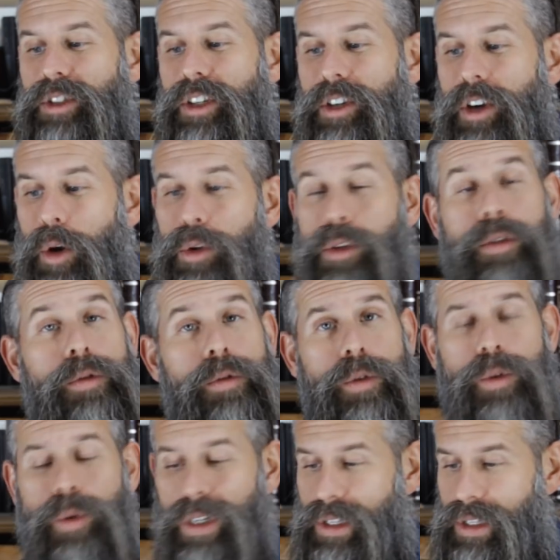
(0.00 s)
to go
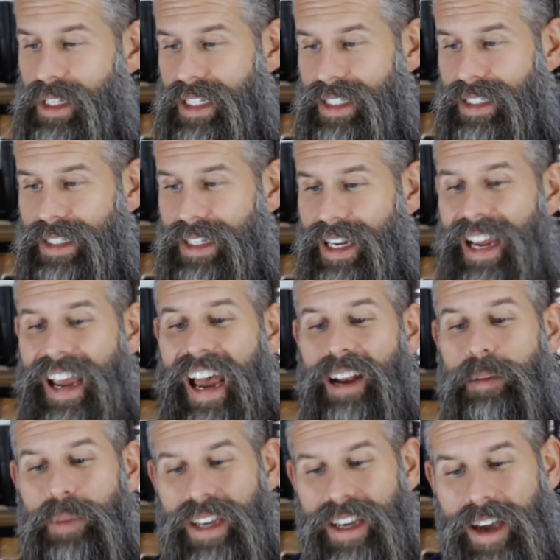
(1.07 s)
through with it.
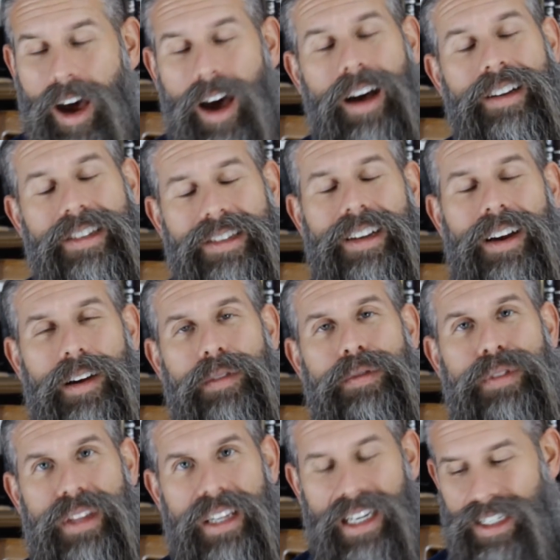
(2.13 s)
And because
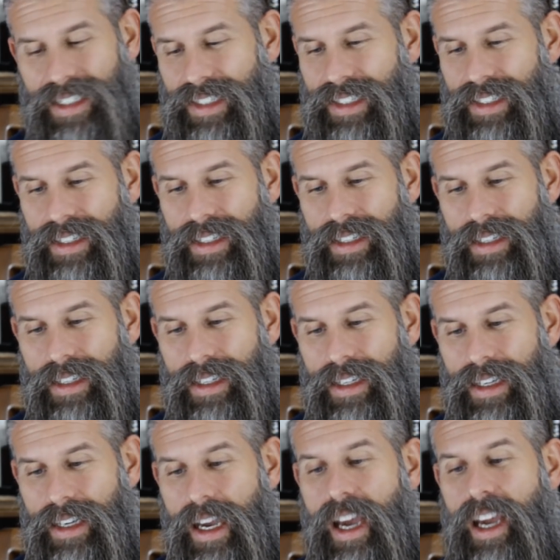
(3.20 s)
of this,
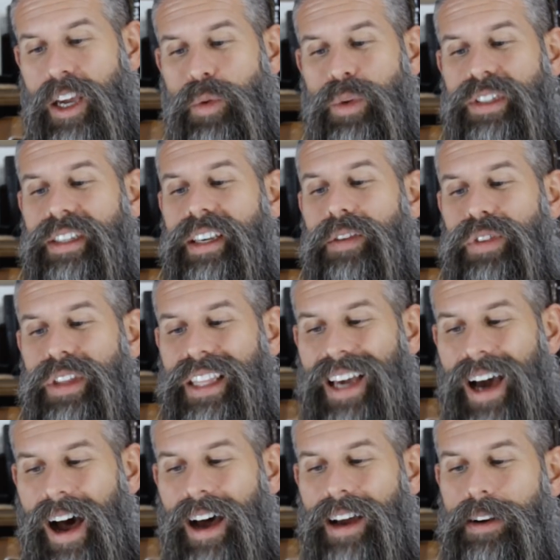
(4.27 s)
he was given the
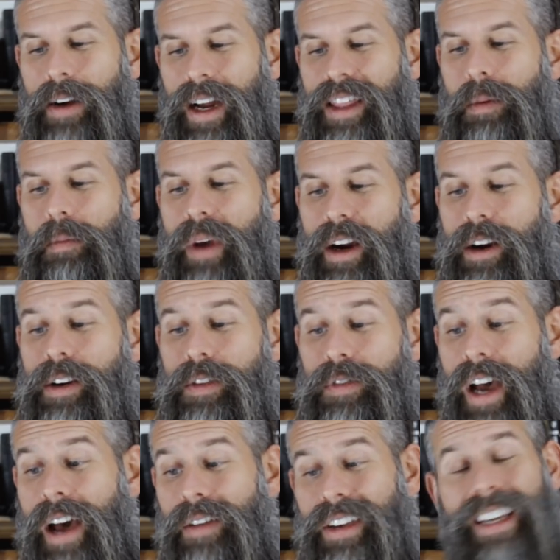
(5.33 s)
honor and the merit of
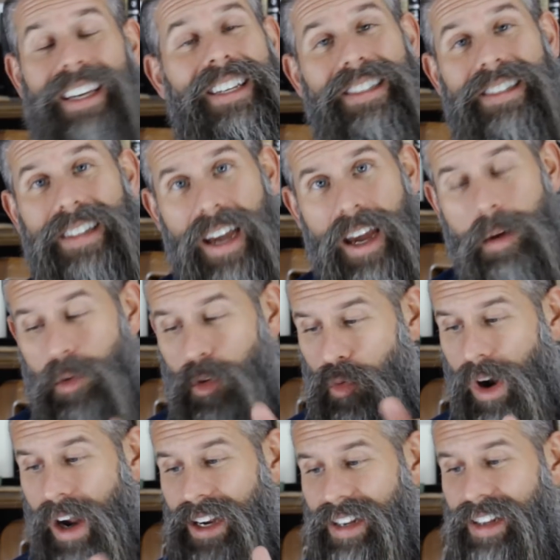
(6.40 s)
having his name
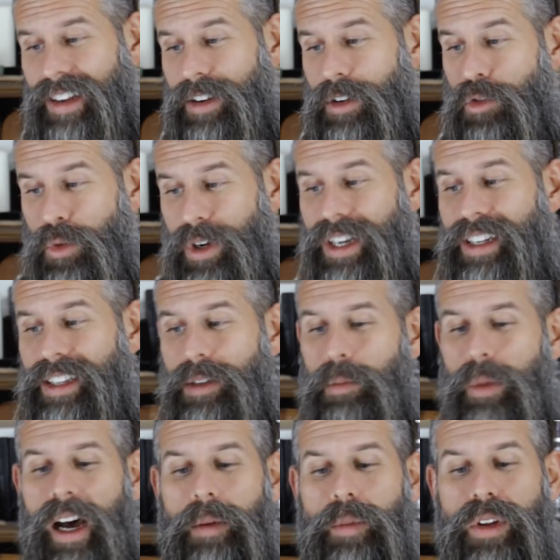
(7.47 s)
right here written in the
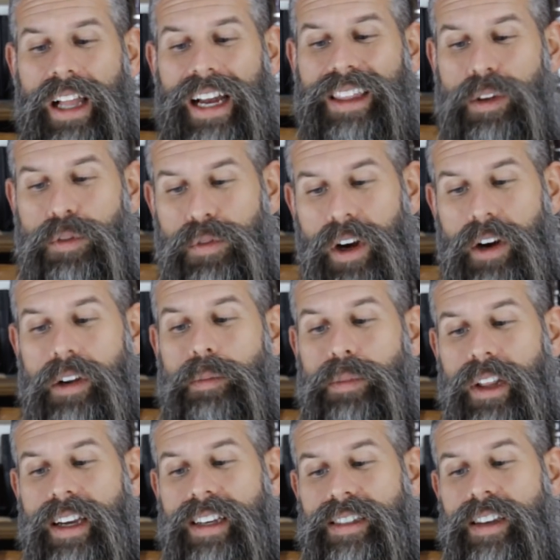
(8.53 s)
Bible at the very
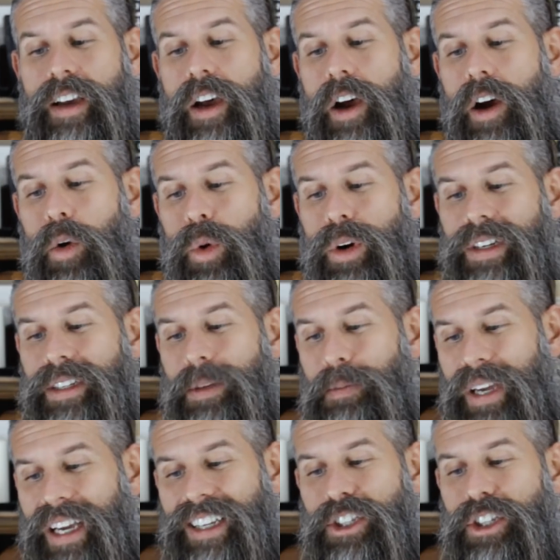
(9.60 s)
place where a
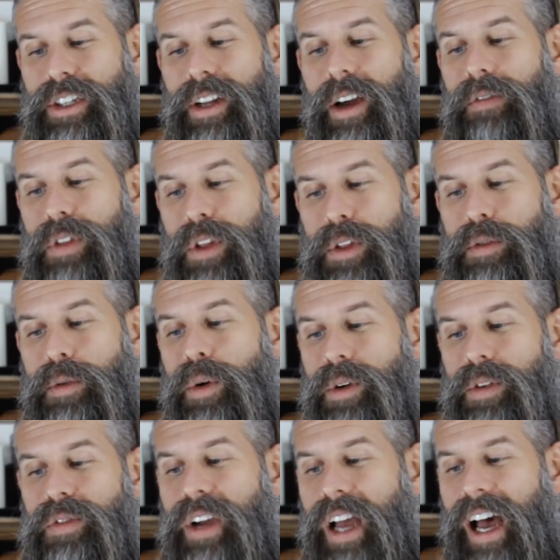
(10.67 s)
depiction of the throne
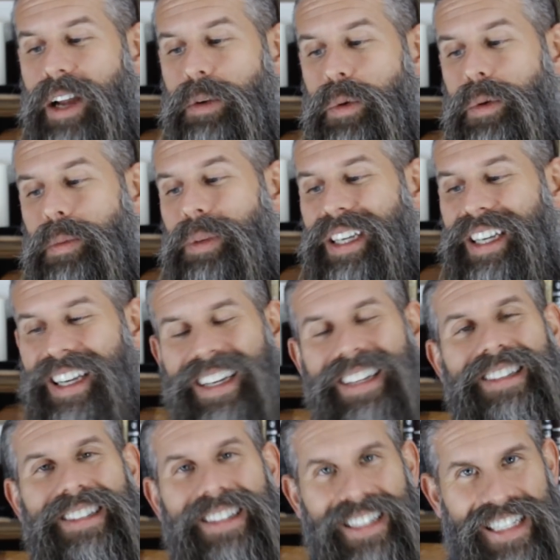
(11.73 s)
of God would be
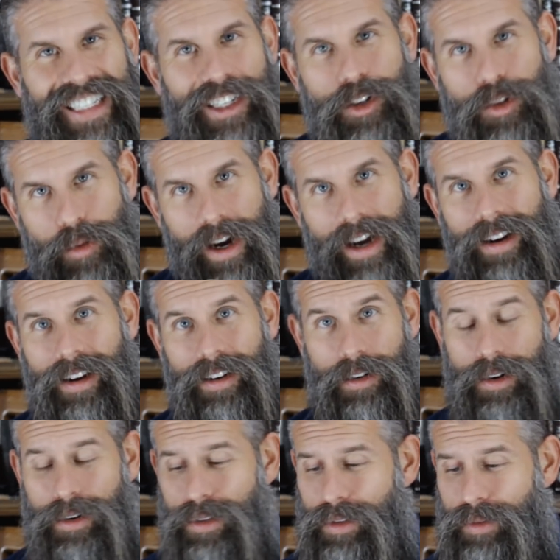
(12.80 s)
hinted here right on
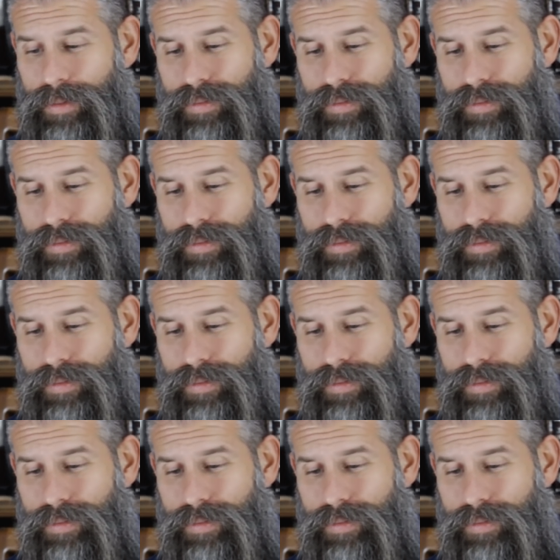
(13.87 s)
earth.